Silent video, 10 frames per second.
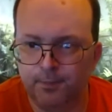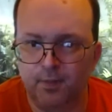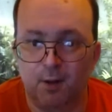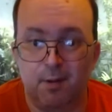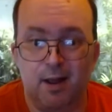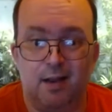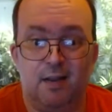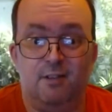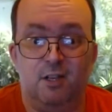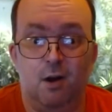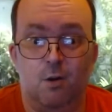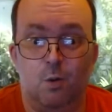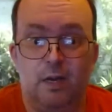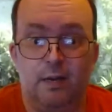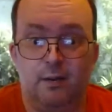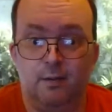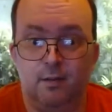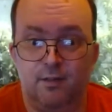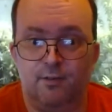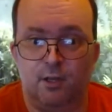And heck, even duckweed, if you